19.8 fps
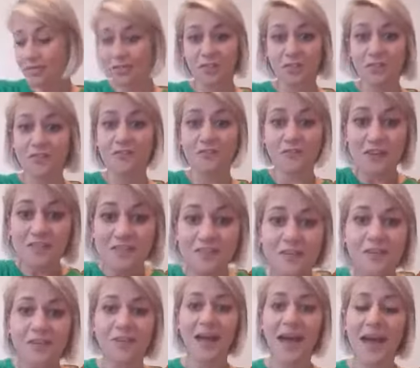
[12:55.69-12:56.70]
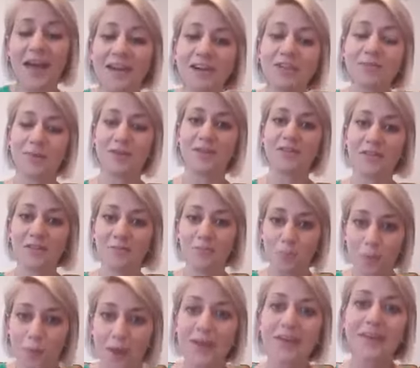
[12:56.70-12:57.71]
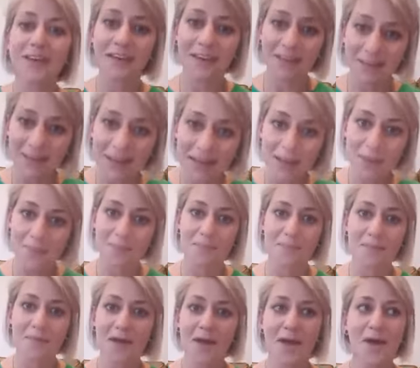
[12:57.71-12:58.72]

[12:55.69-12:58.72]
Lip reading: the physical ailment of breaking a limb.